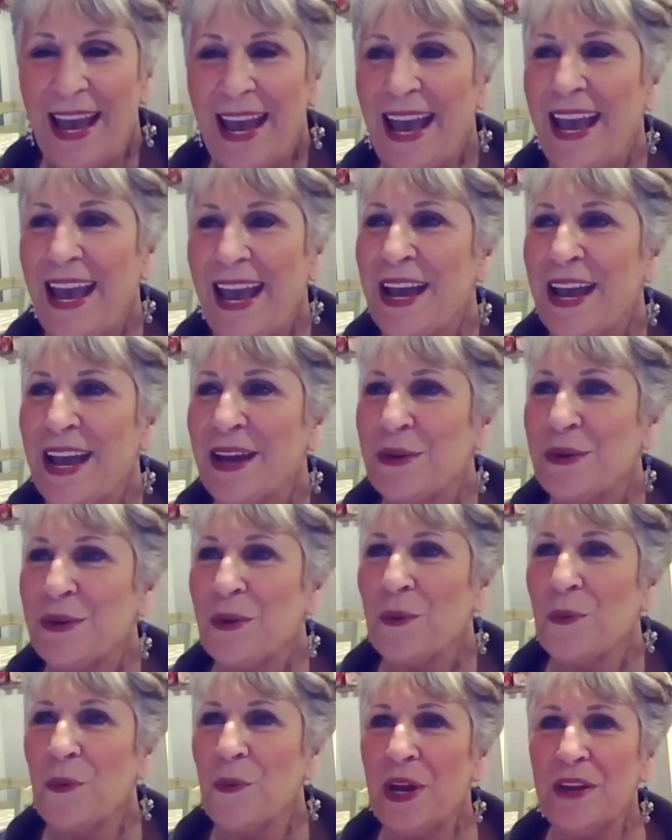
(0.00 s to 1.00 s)
And
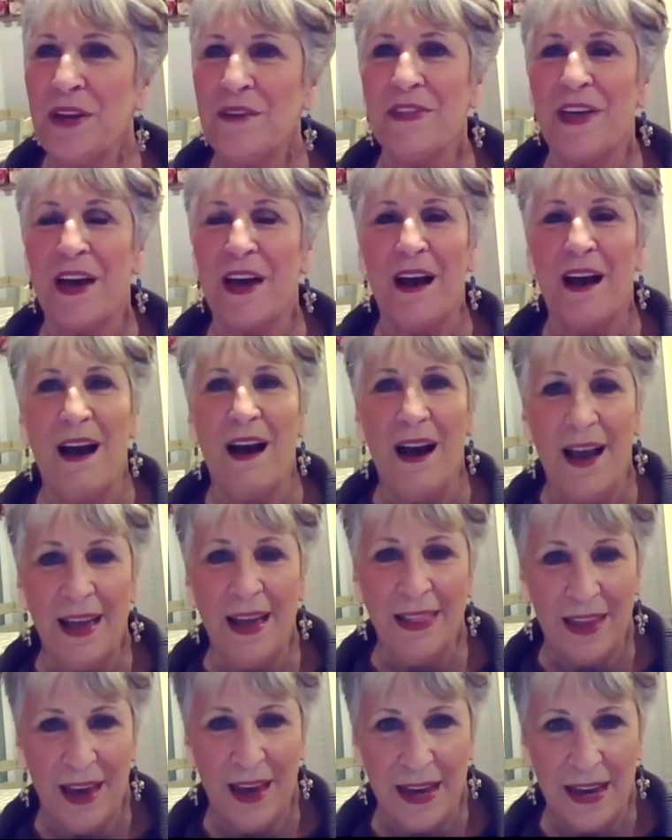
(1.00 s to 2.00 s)
one of the
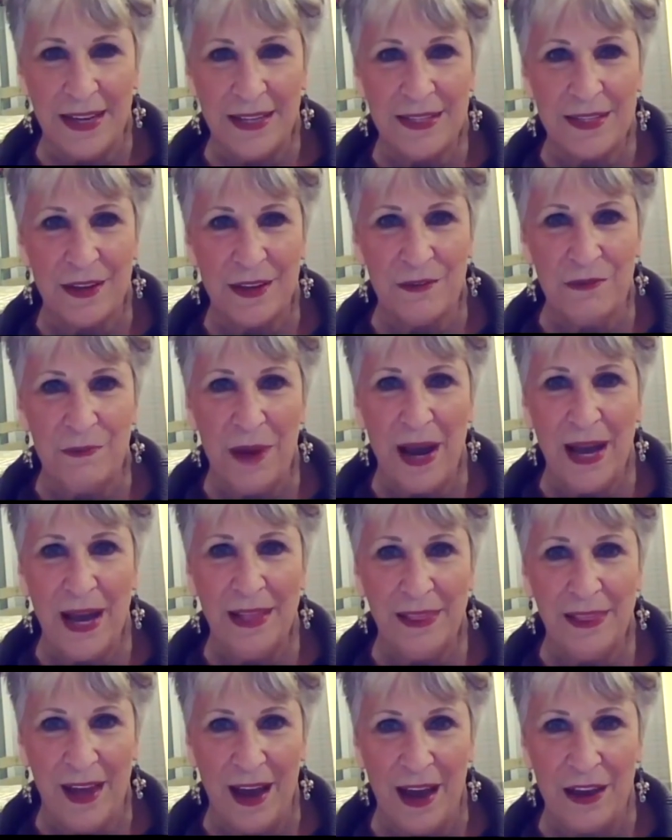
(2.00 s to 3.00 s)
highlights of my
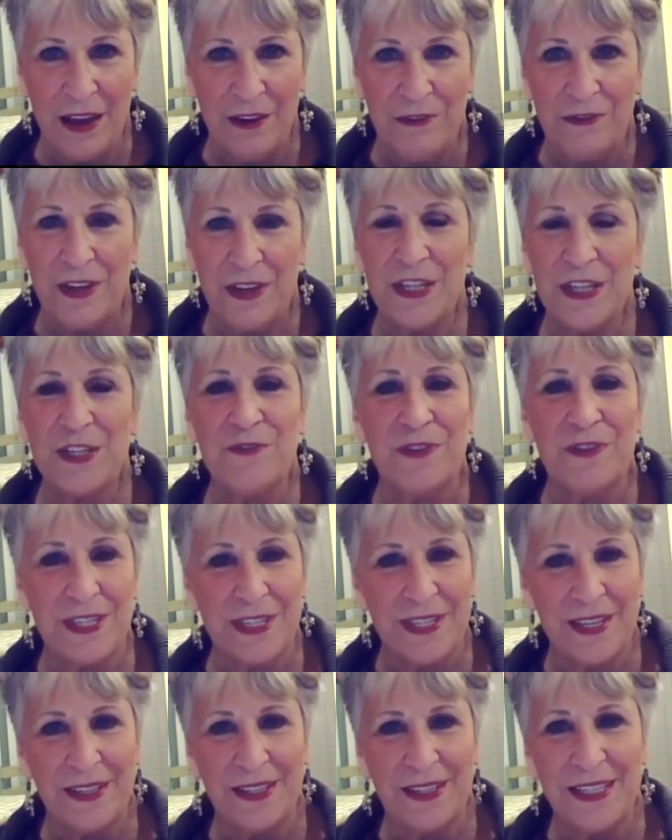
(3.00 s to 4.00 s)
life is
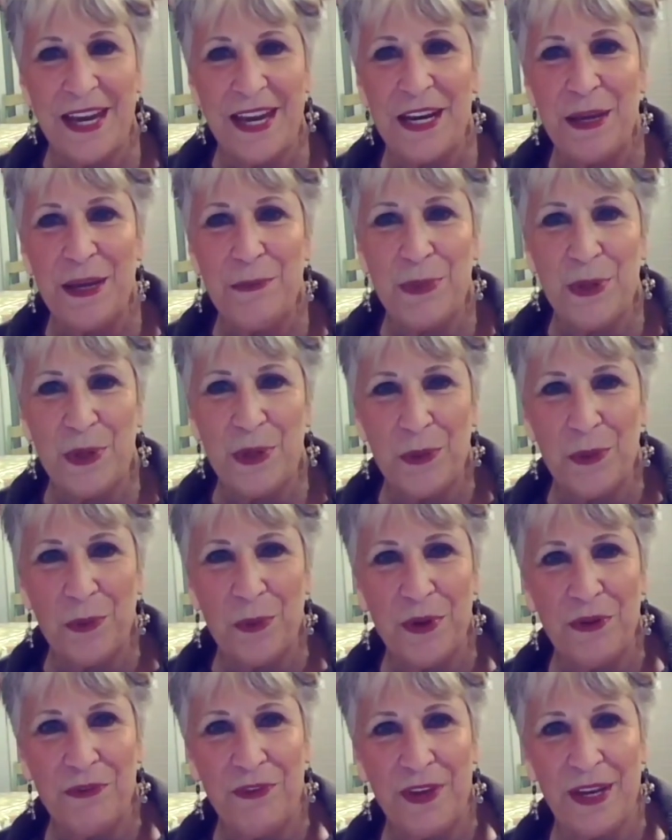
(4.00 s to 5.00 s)
facilitating Beauty
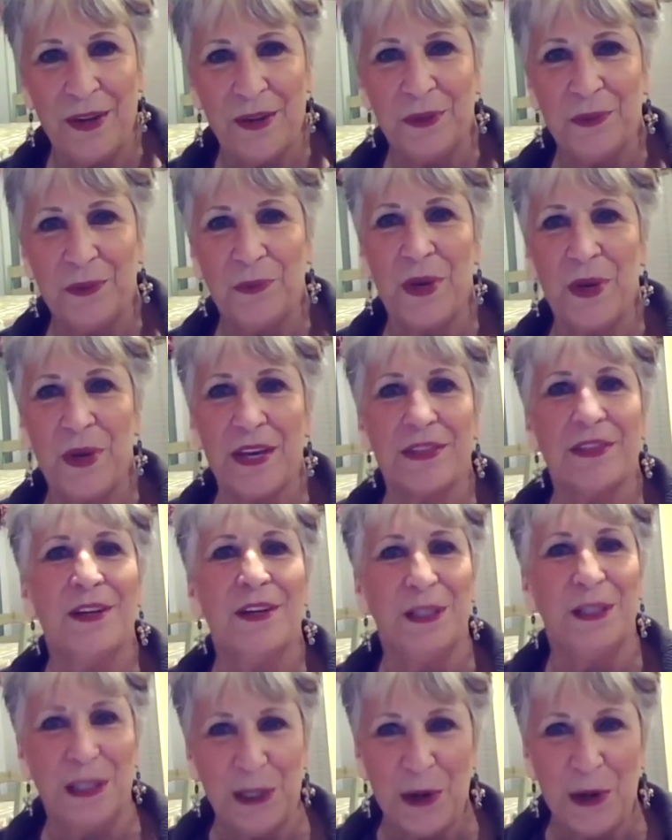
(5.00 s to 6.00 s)
Revealed with
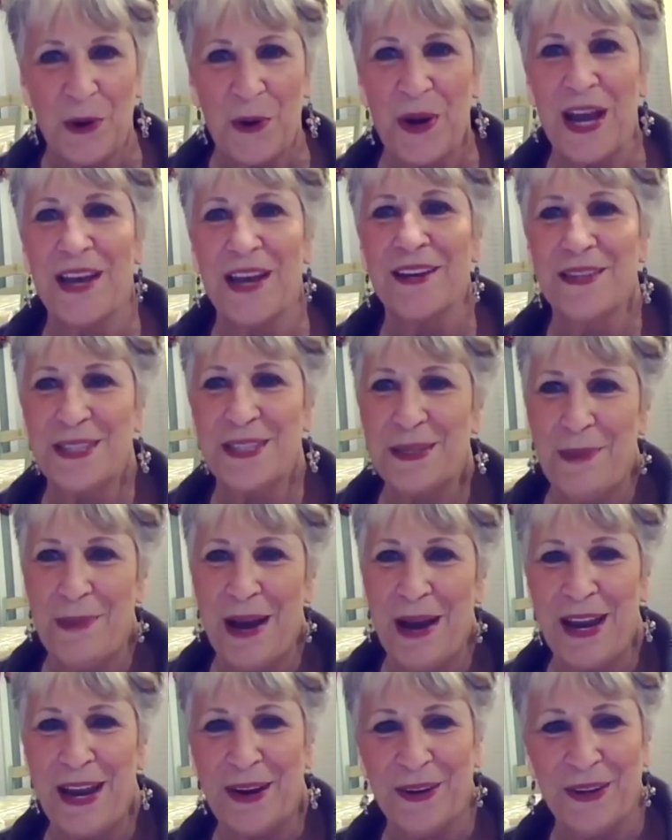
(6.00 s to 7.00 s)
Laura
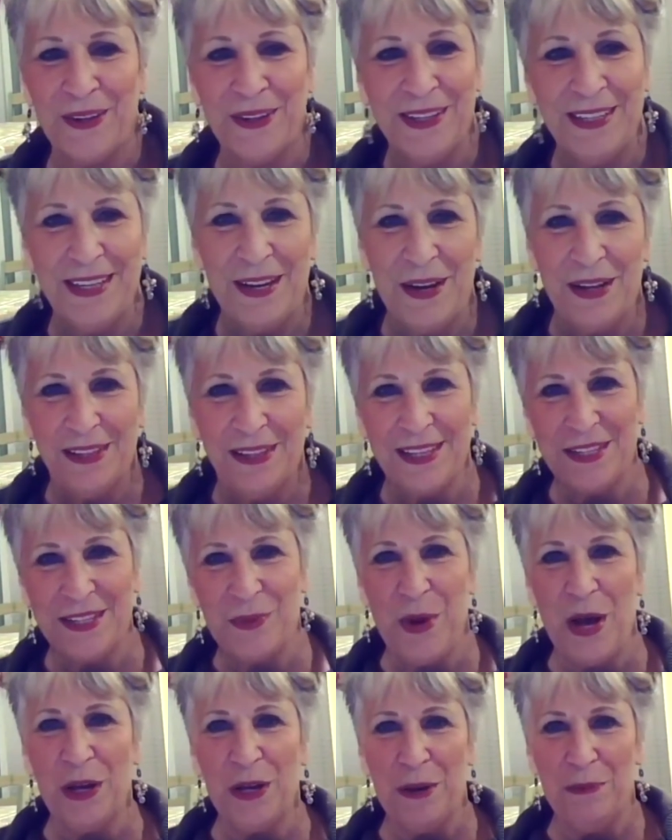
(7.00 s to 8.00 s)
Smyer. Let's
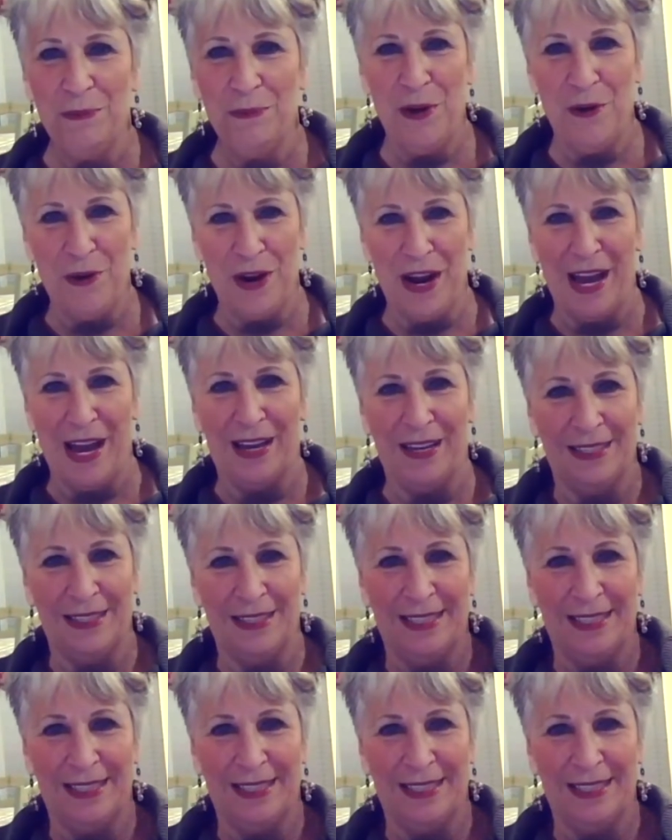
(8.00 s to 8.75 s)
welcome Laura.